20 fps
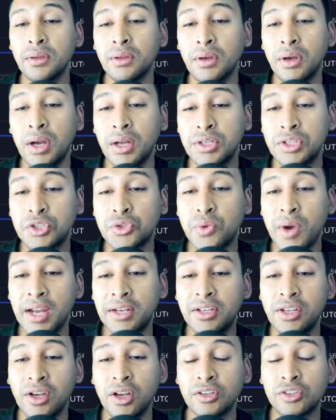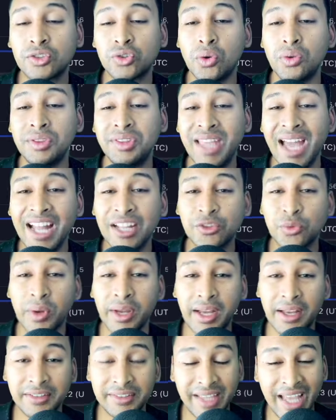attracting us. So that's why,
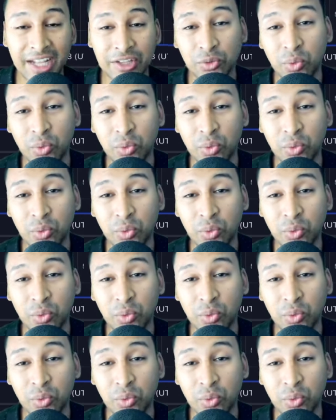guys, that's